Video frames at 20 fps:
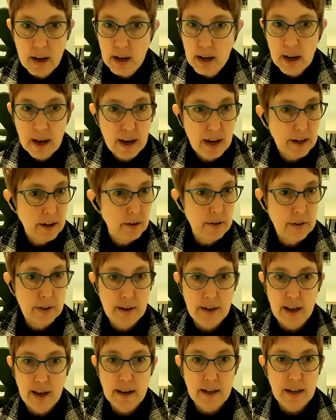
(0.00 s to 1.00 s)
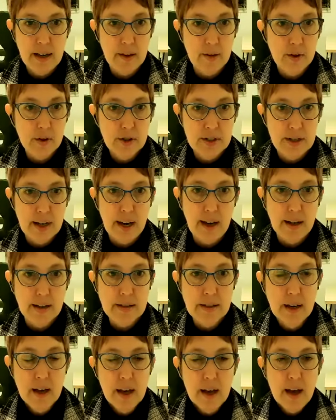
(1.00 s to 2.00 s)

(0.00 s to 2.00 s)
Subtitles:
higher than any other state.